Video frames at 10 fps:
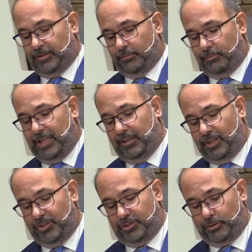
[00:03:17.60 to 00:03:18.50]
to read
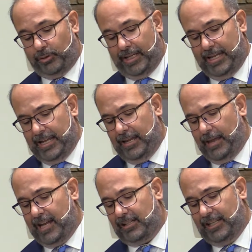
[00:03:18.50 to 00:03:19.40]
this story.
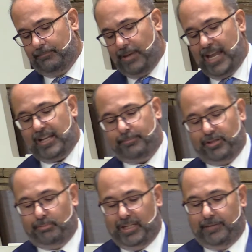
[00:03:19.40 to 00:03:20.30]
Actually, back up
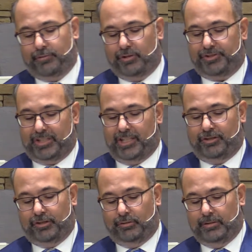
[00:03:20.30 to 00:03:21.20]
with me a verse
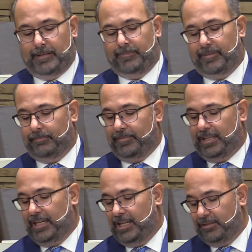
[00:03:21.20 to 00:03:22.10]
into
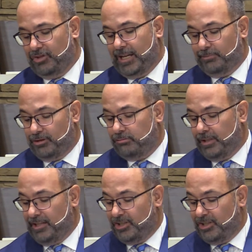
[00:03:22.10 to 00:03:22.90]
the end of chapter 20.